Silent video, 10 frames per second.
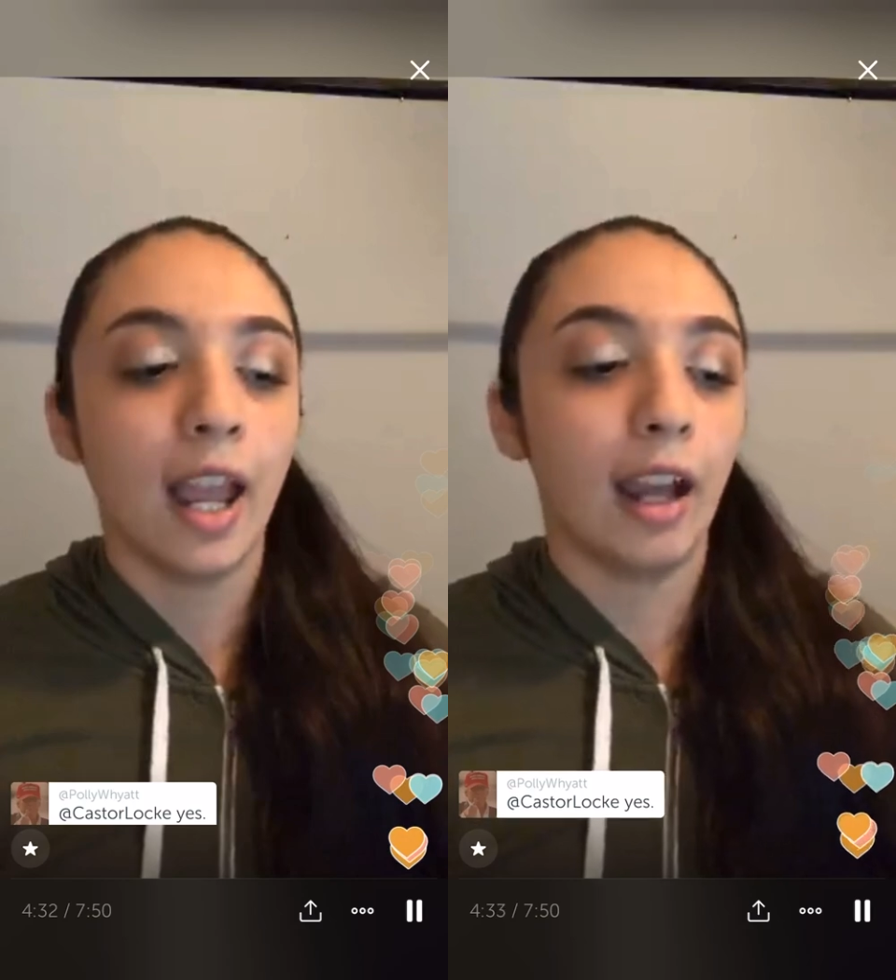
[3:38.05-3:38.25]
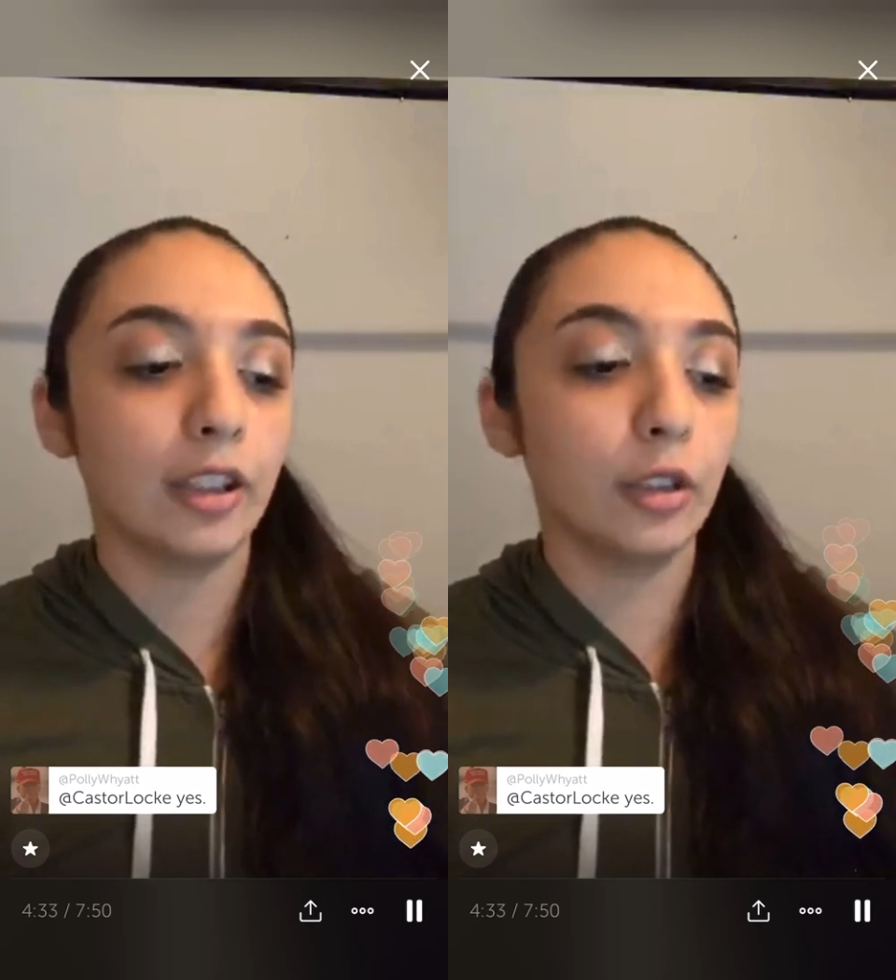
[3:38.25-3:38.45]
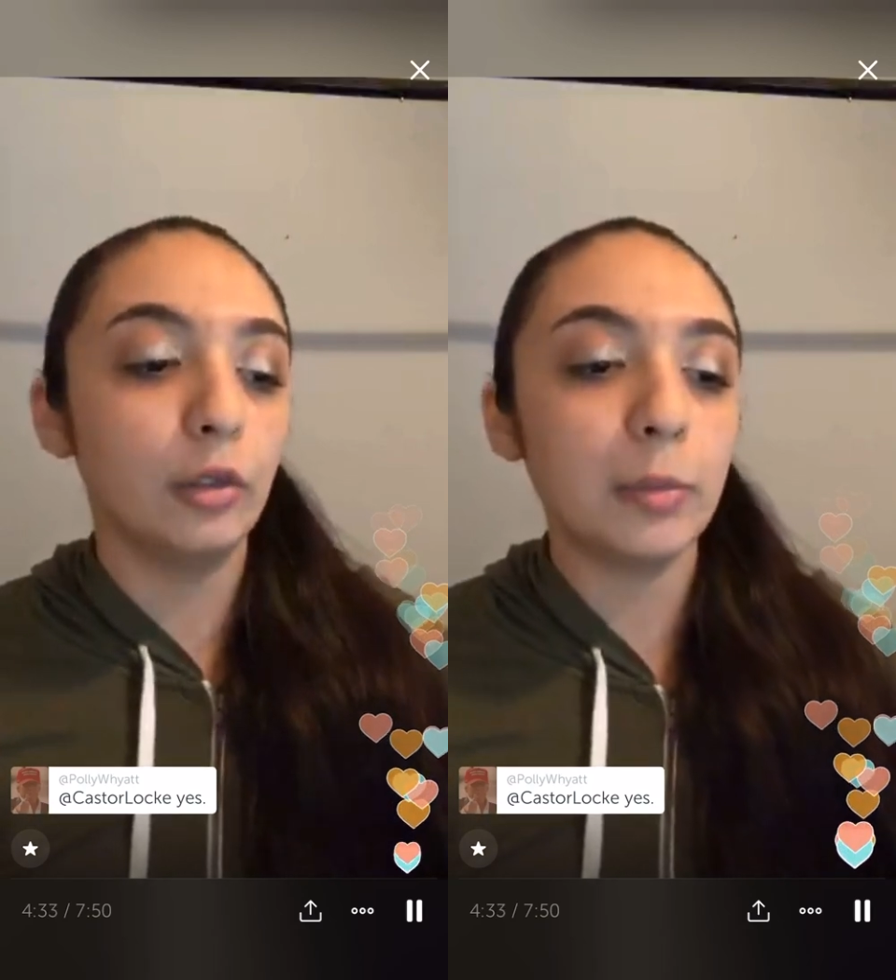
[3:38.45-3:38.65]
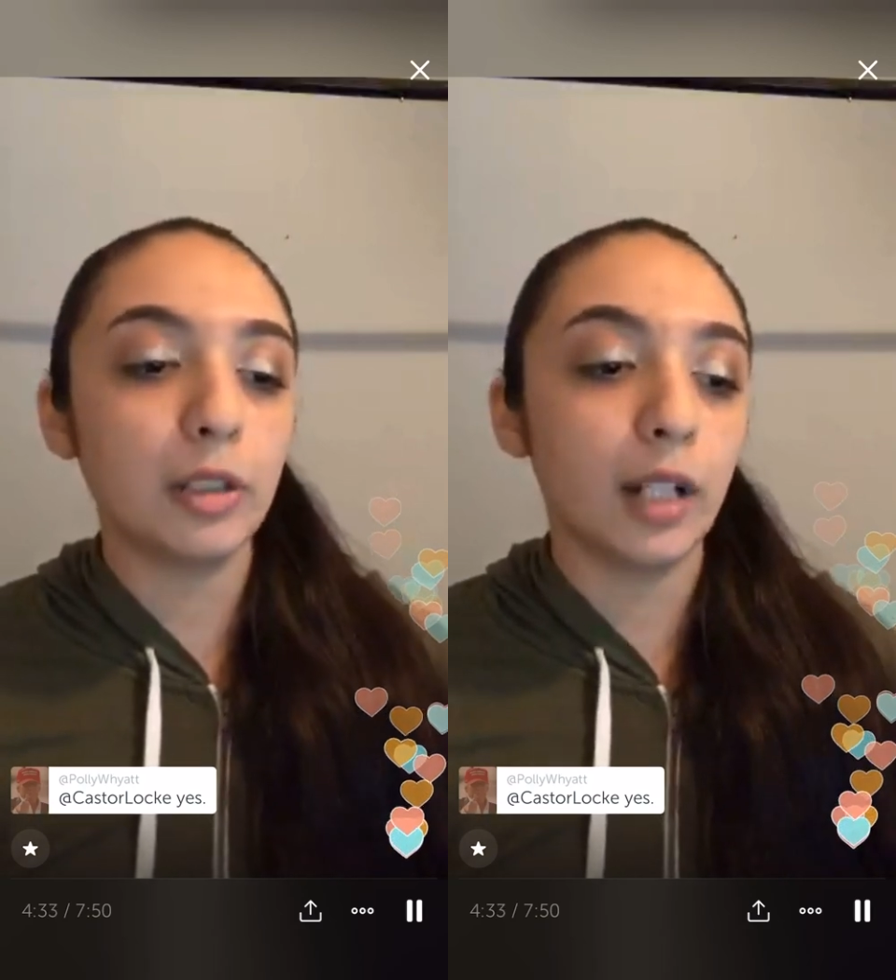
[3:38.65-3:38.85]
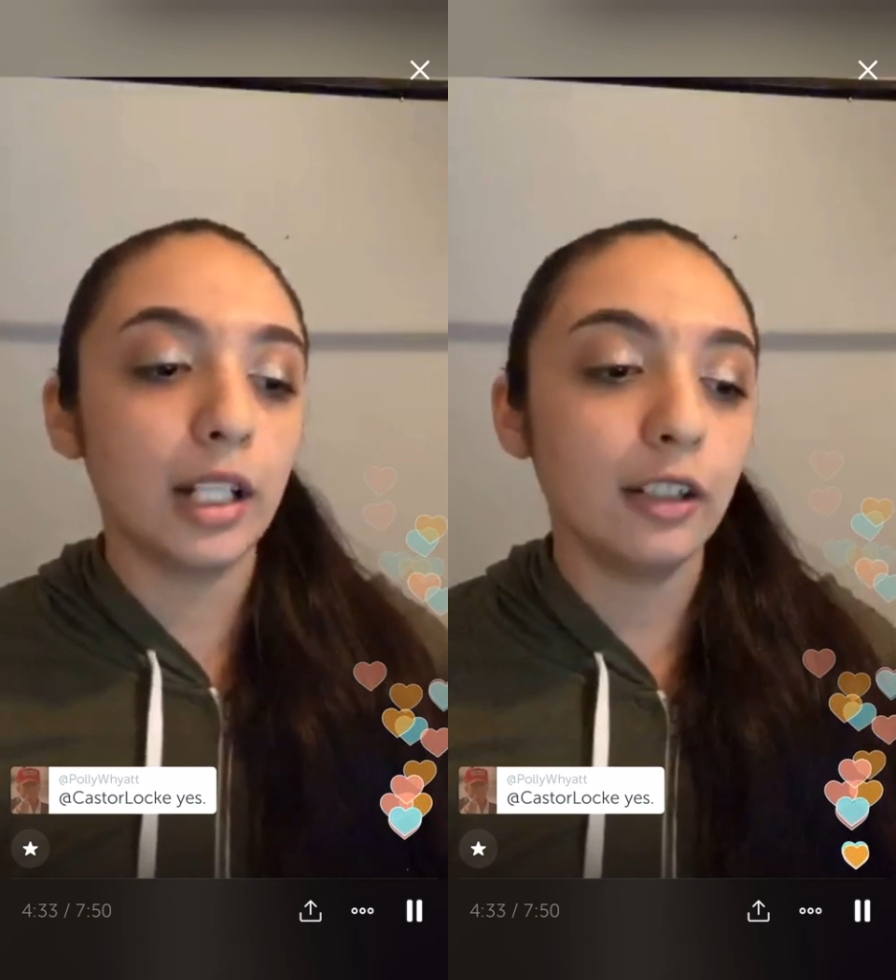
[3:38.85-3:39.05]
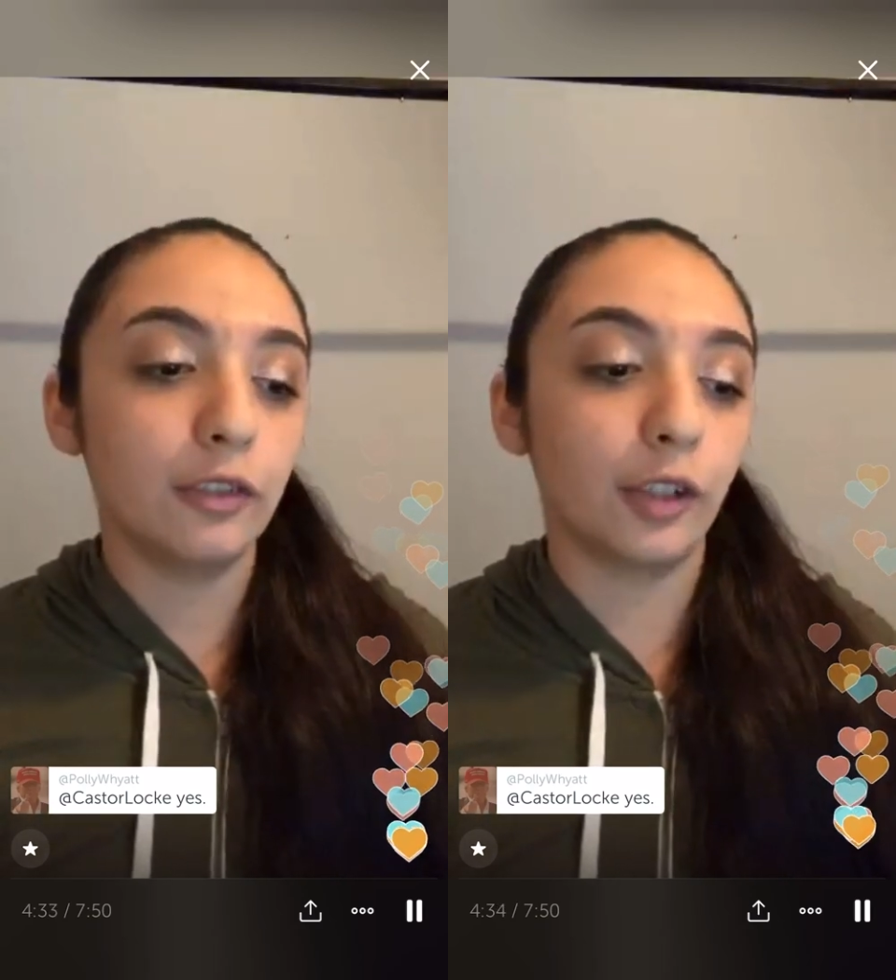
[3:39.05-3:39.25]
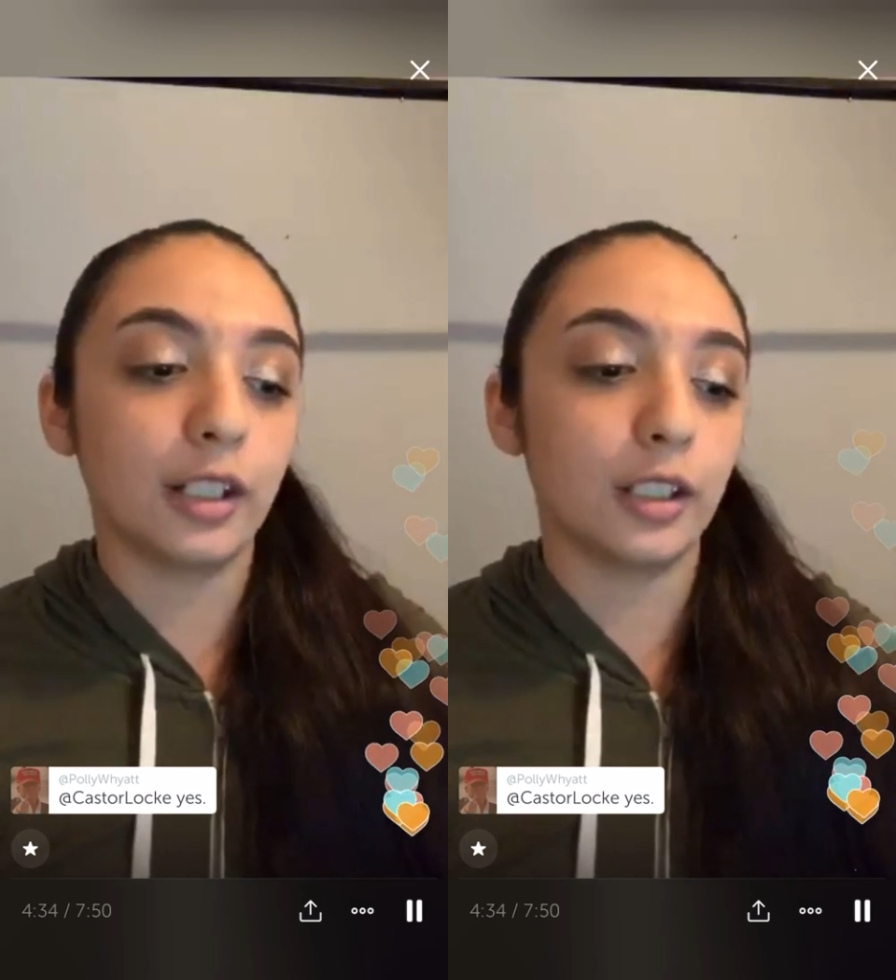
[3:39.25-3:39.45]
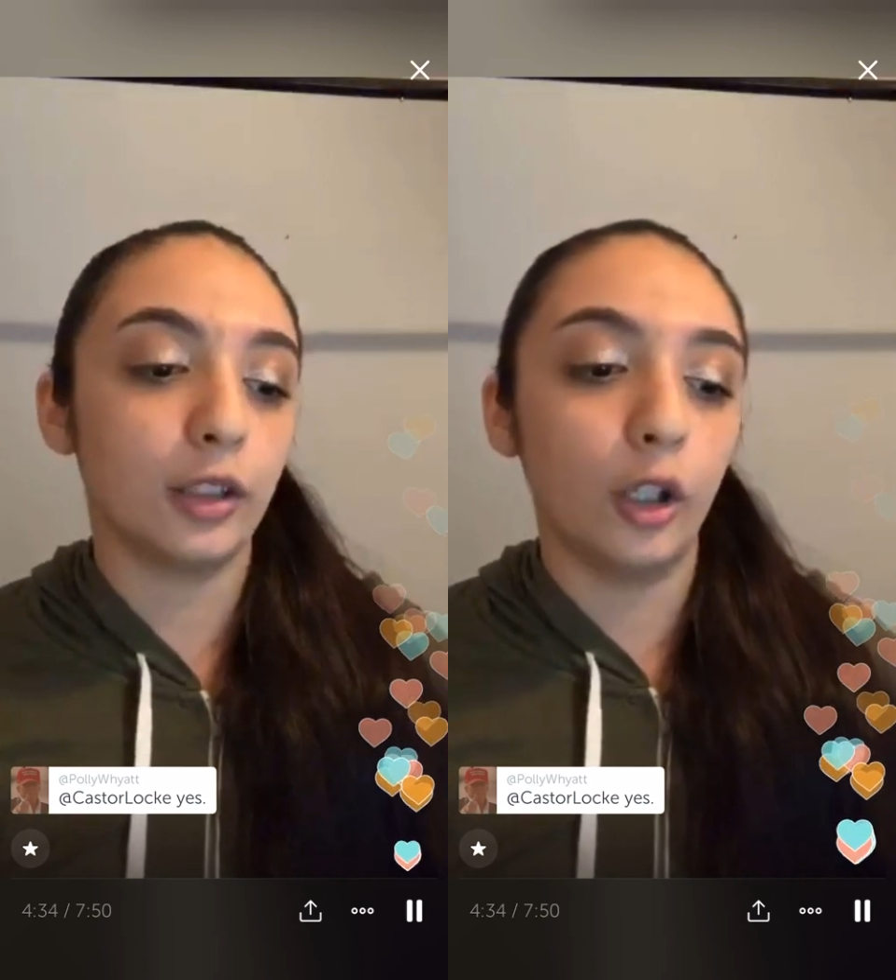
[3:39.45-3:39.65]
And the woman running for
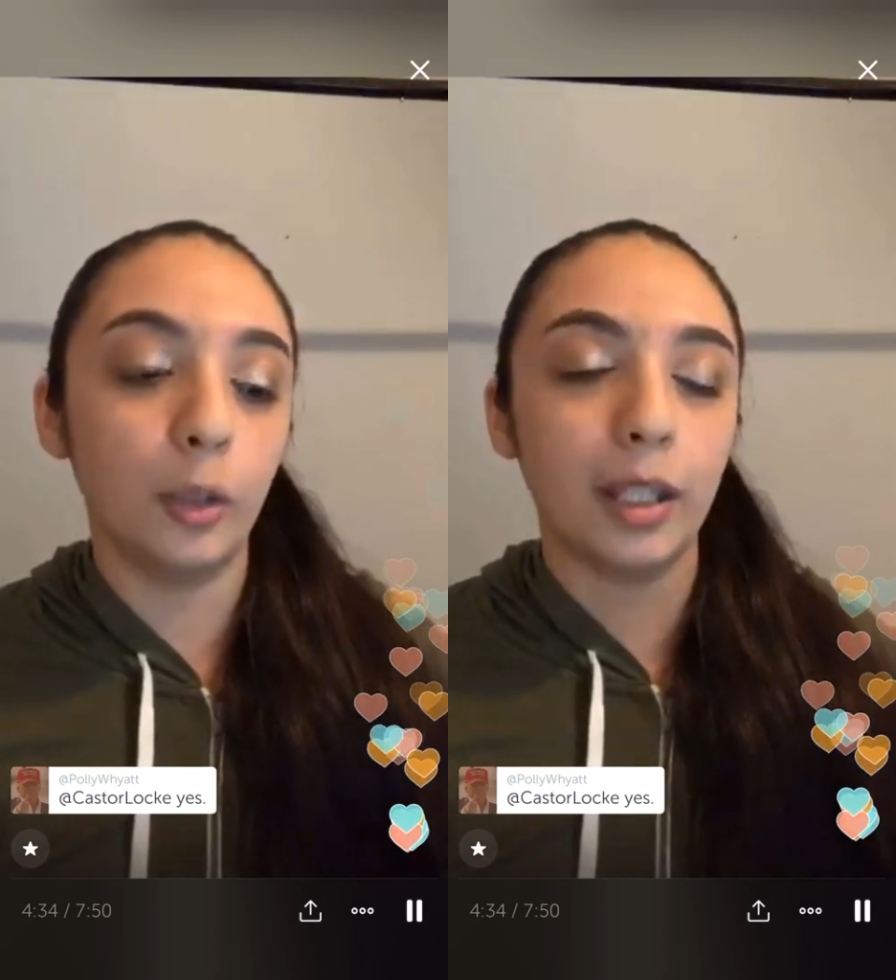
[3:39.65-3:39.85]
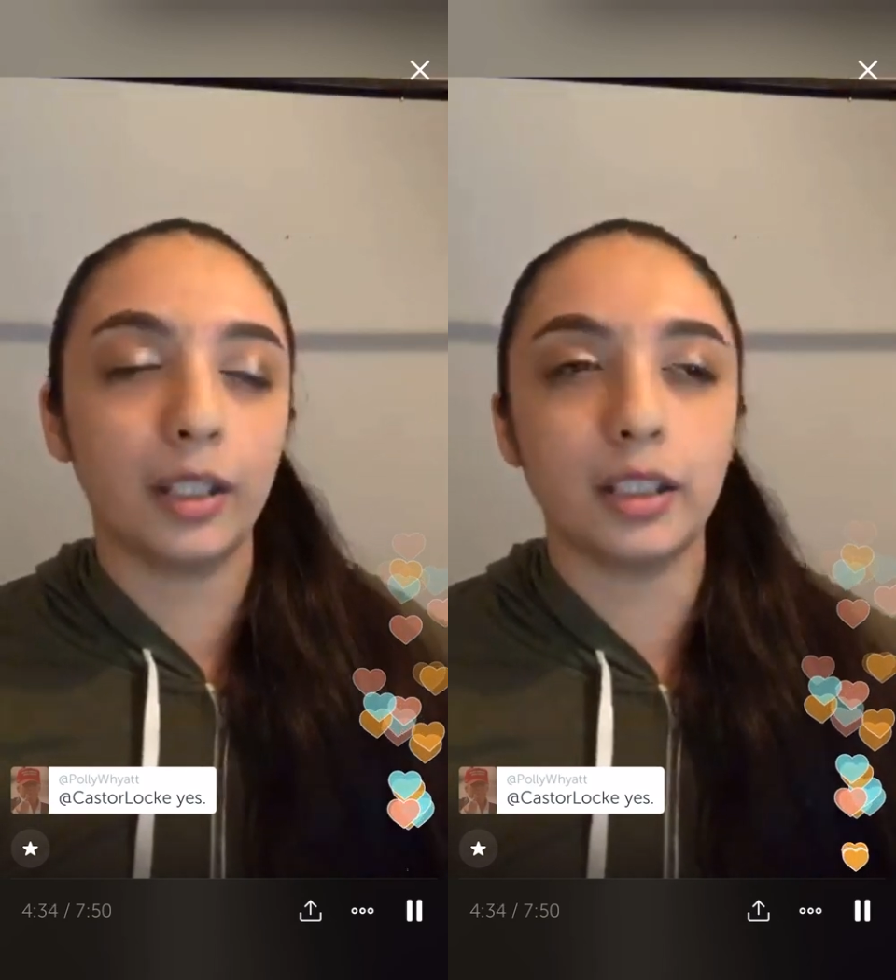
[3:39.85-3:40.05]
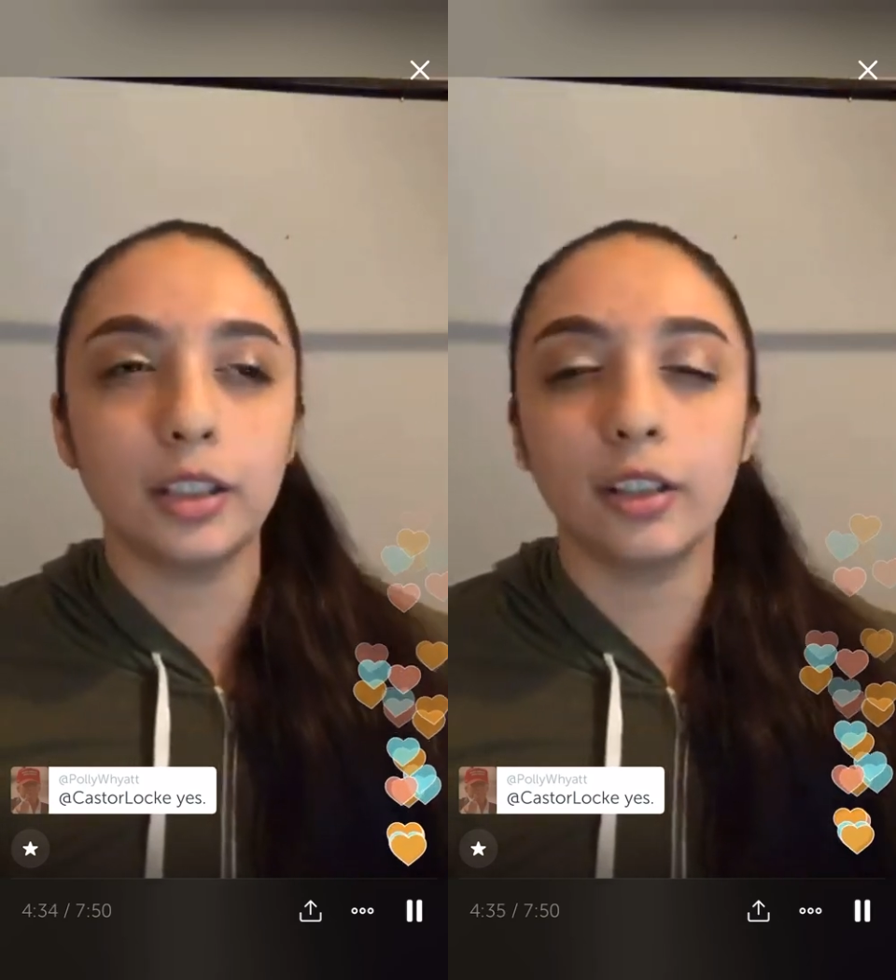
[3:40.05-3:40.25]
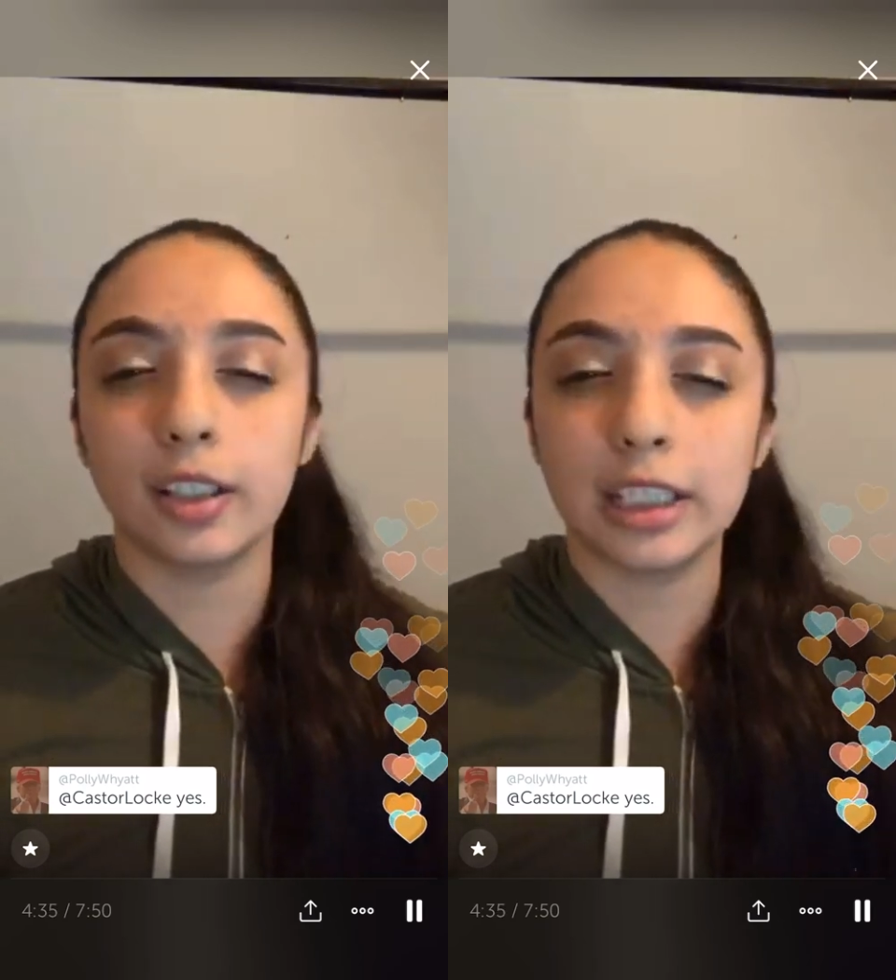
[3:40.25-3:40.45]
it, Nicole Malliotakis,